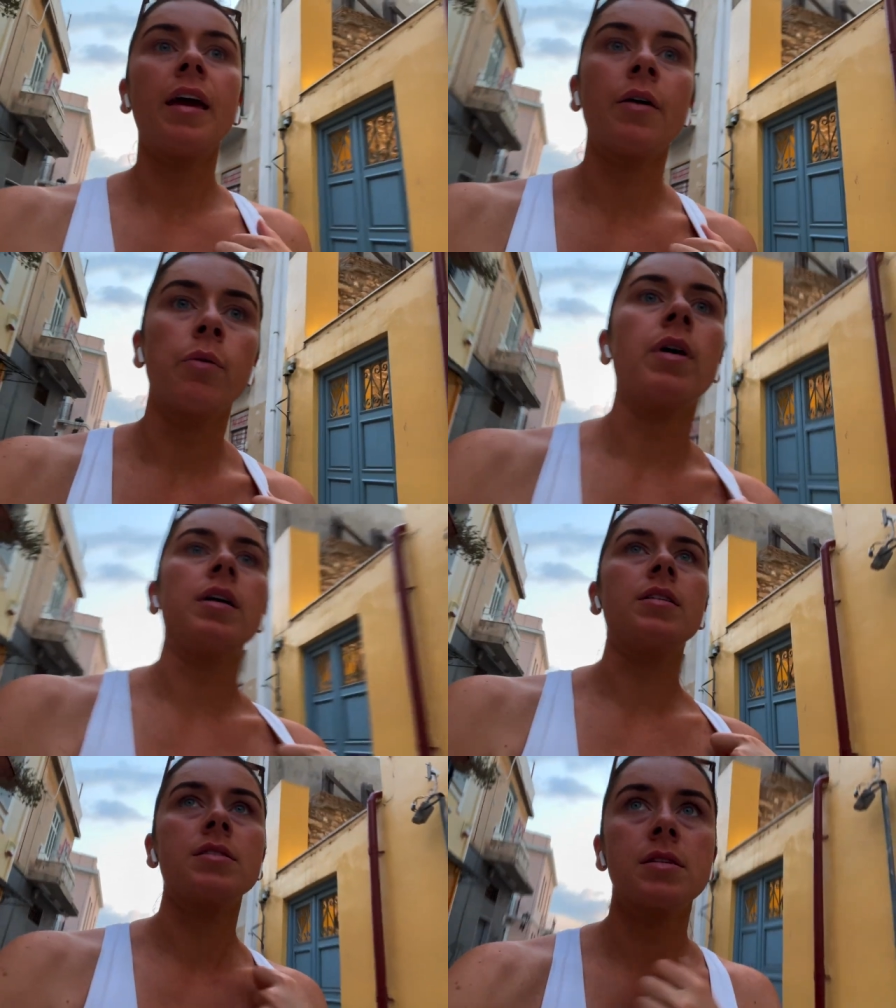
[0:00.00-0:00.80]
it
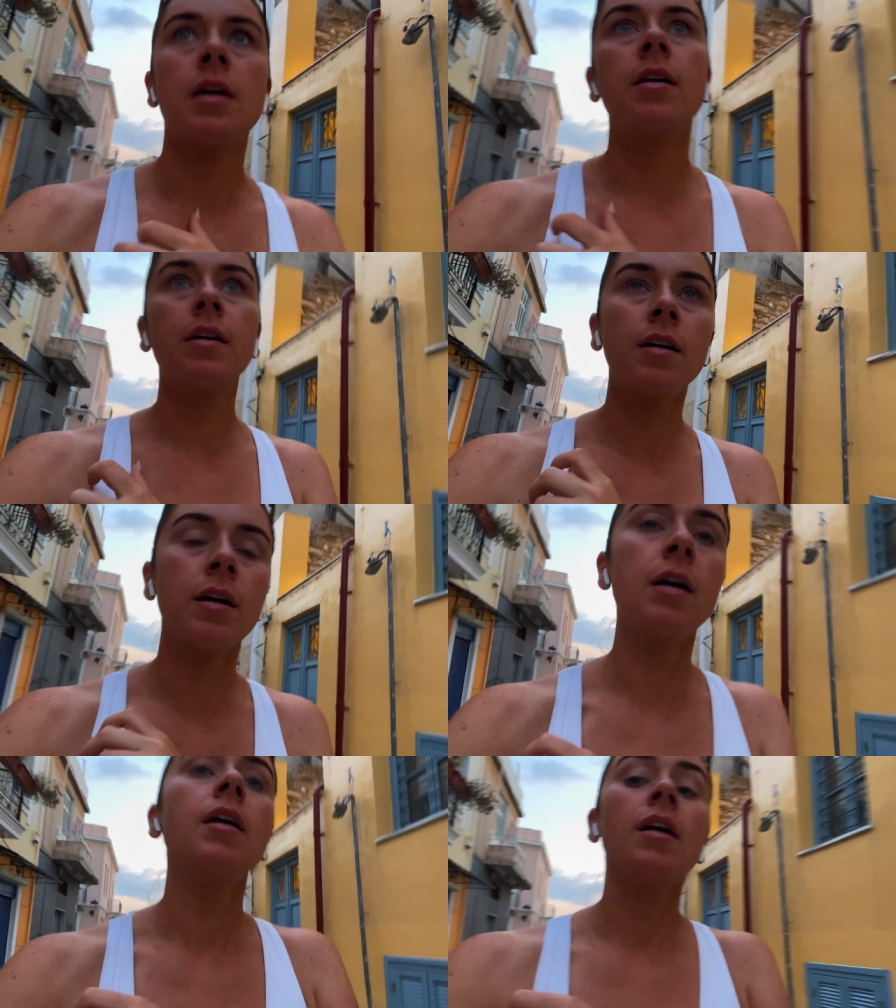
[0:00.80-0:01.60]
was
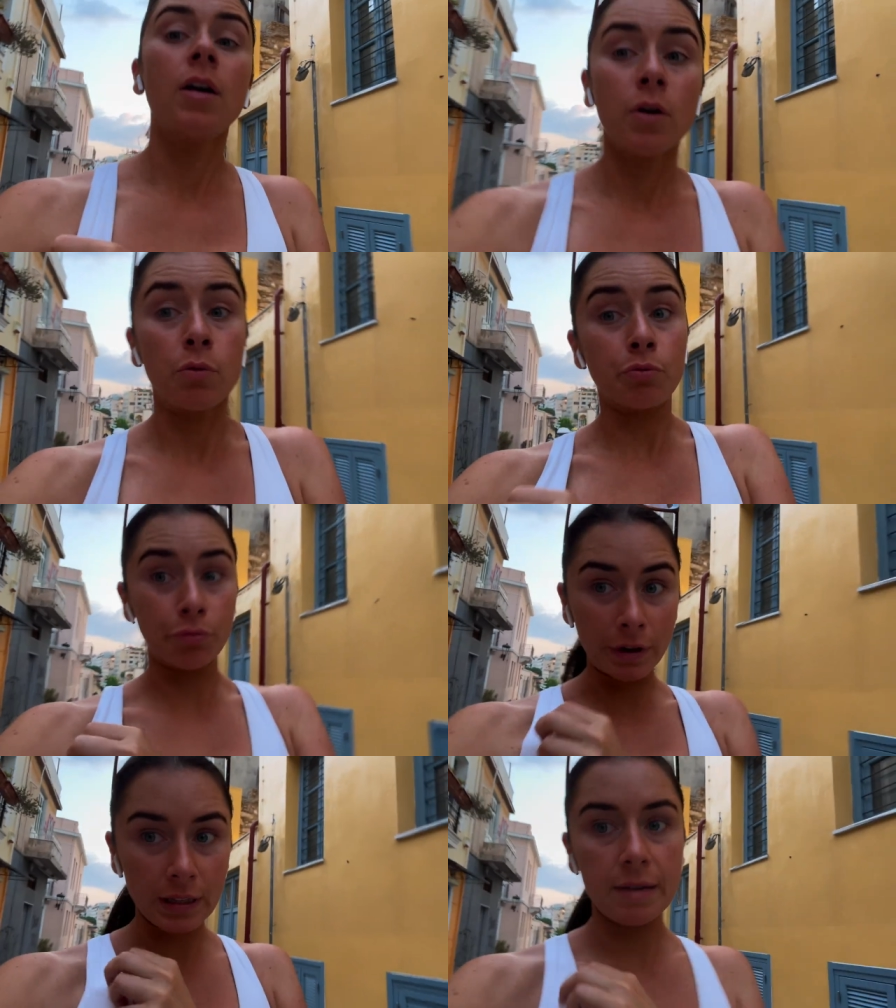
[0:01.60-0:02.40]

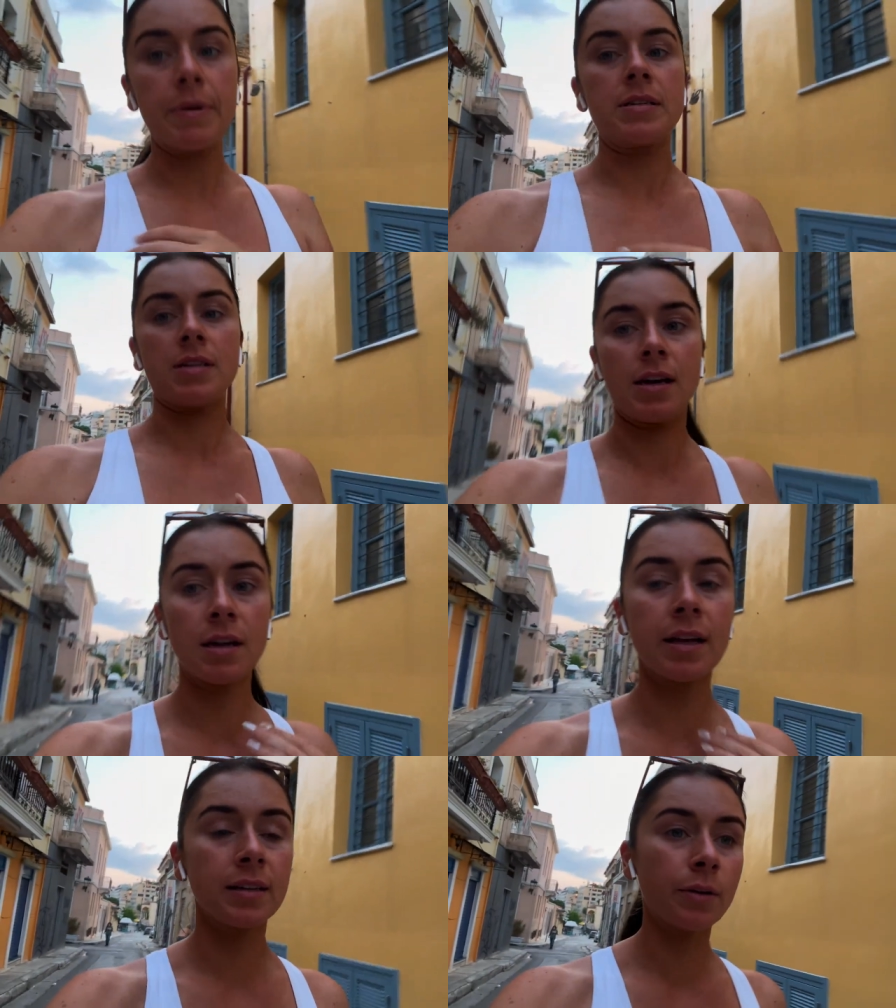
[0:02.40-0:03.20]
really busy.
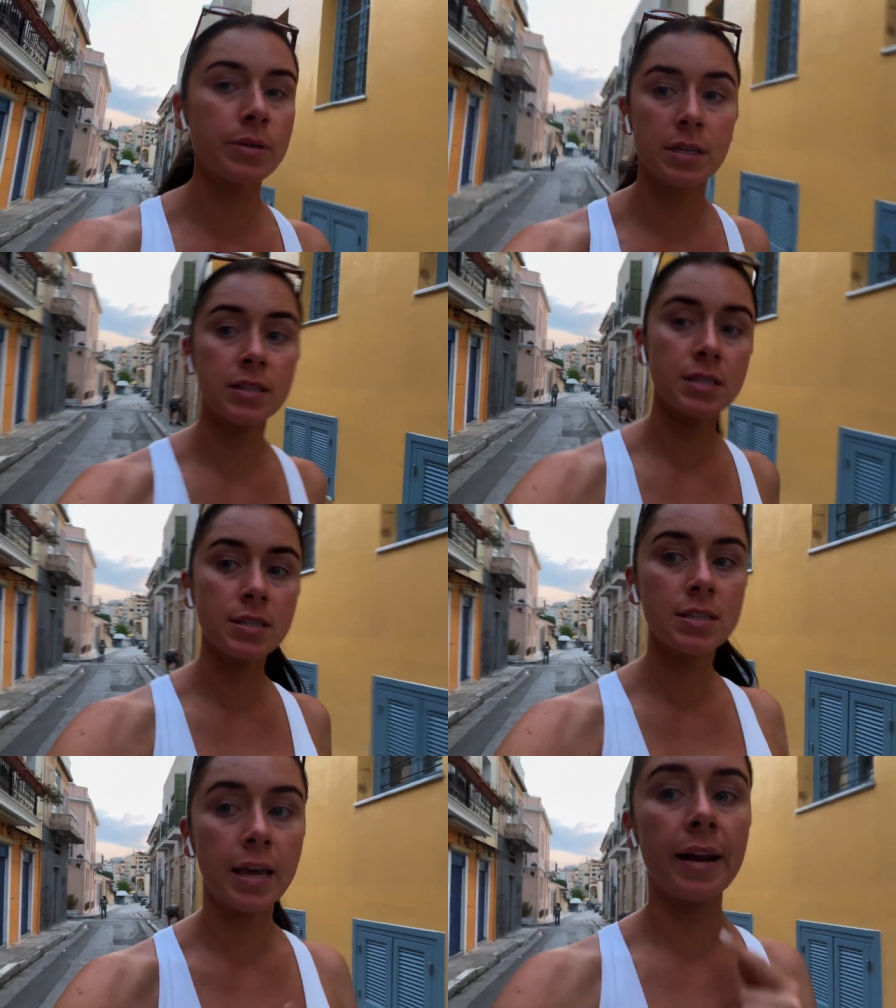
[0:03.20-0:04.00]
Like there was an
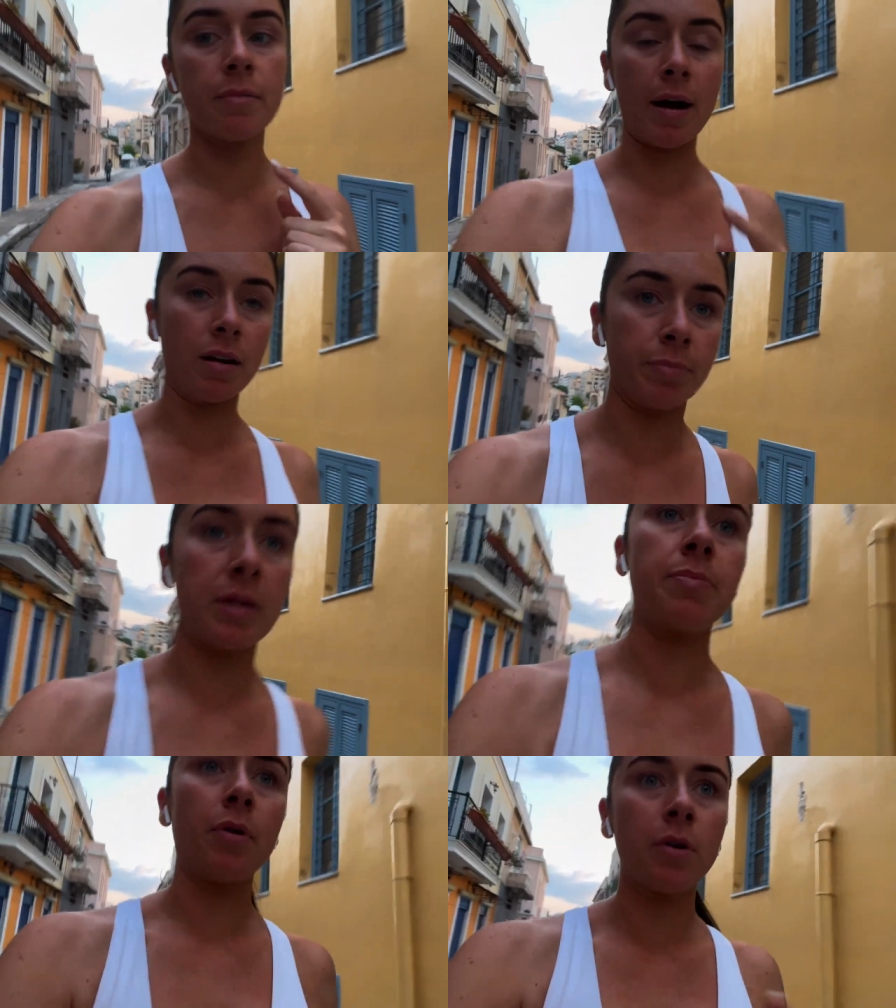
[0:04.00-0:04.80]
insane amount of
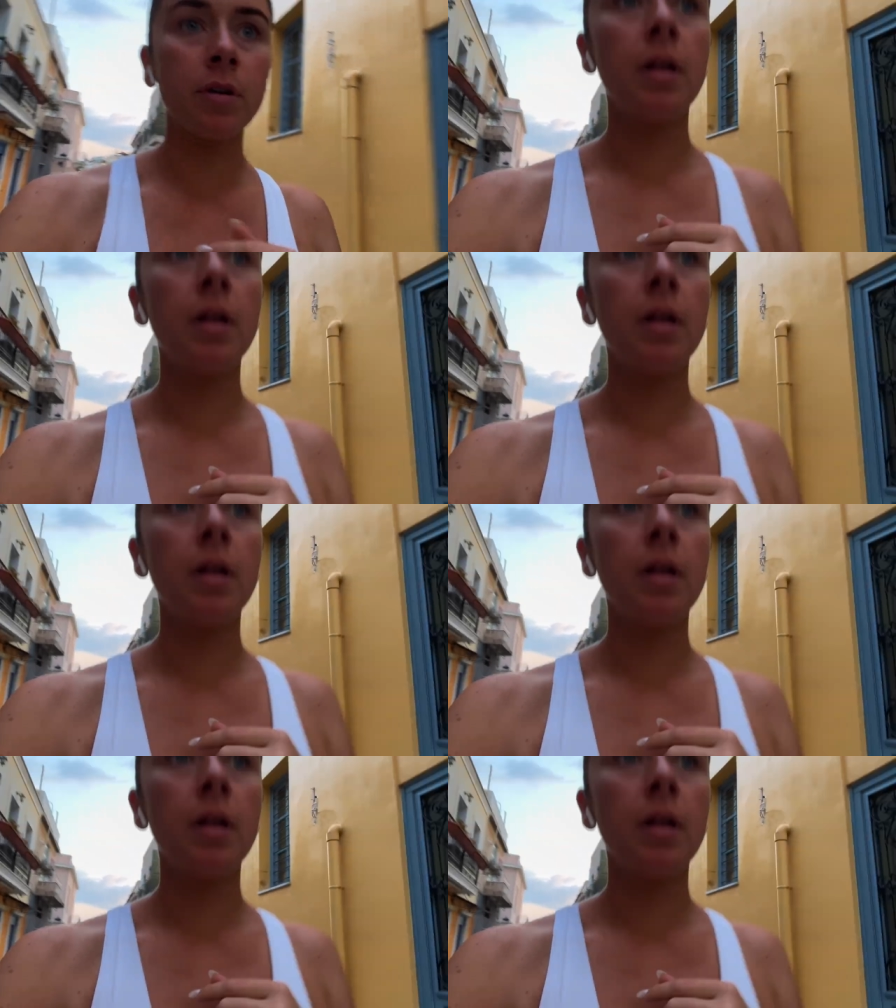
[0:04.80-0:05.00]
people.